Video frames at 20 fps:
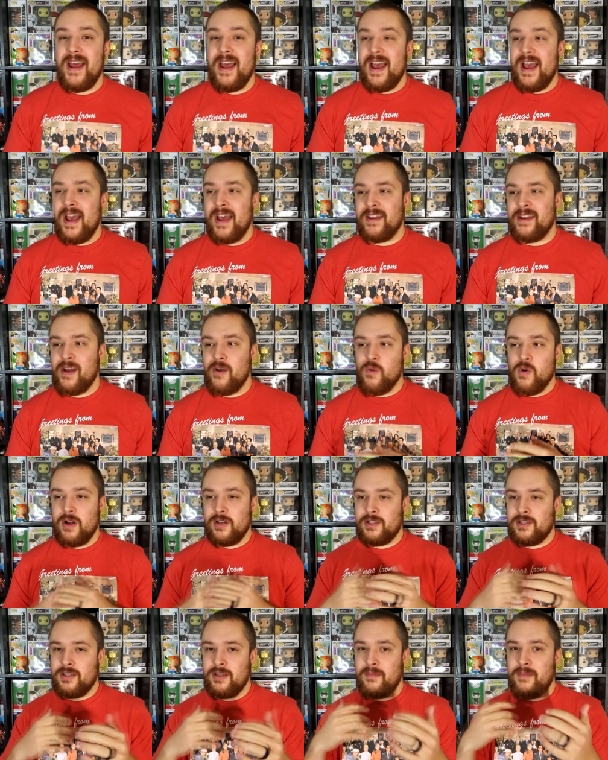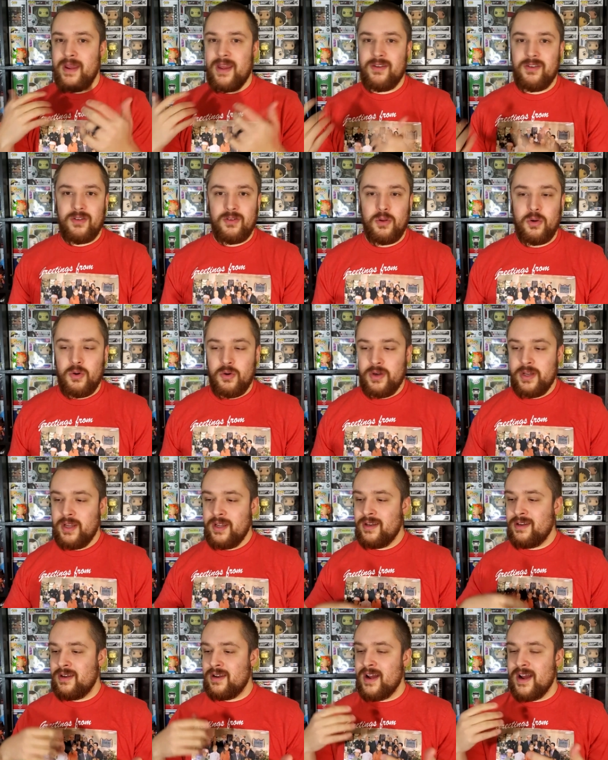And I watched The
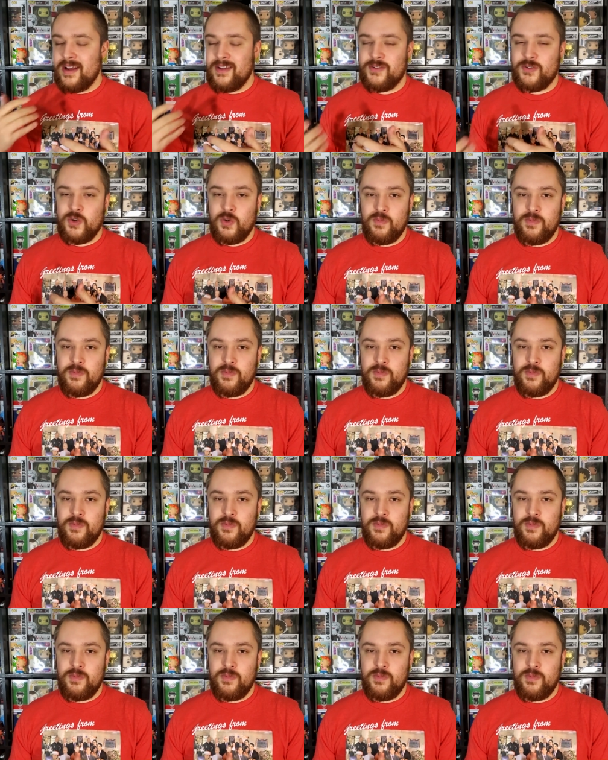Mandalorian and High School